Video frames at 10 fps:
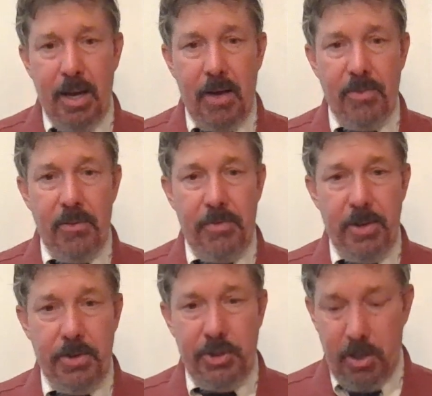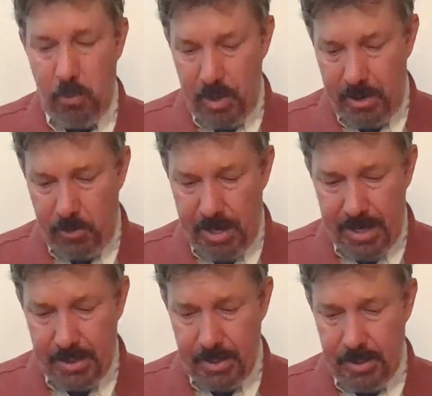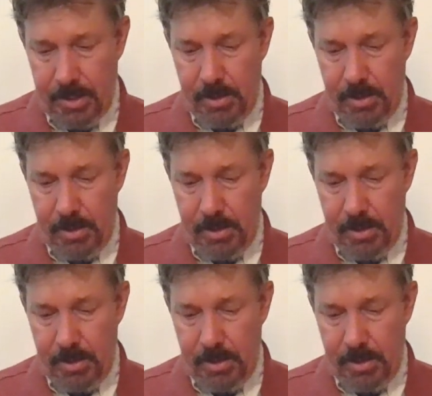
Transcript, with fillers: of the future. We win.